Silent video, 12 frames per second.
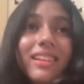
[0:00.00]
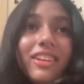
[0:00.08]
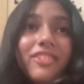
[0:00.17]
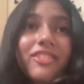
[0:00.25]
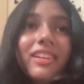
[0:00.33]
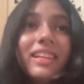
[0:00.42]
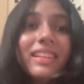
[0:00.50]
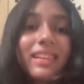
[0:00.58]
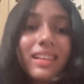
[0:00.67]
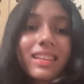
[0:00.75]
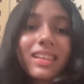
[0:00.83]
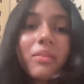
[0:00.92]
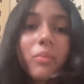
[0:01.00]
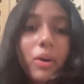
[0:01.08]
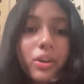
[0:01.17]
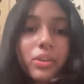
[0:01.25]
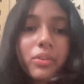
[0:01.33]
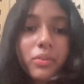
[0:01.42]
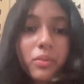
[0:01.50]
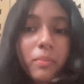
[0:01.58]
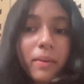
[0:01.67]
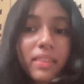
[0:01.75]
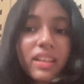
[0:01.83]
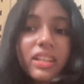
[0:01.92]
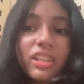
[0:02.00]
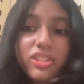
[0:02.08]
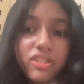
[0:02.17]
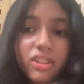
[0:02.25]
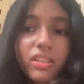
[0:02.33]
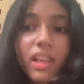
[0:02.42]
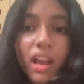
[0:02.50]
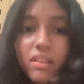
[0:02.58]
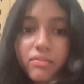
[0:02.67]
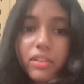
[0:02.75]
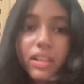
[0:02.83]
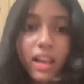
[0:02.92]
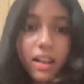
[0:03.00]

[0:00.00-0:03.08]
literally thinking what to do, but the teacher thankfully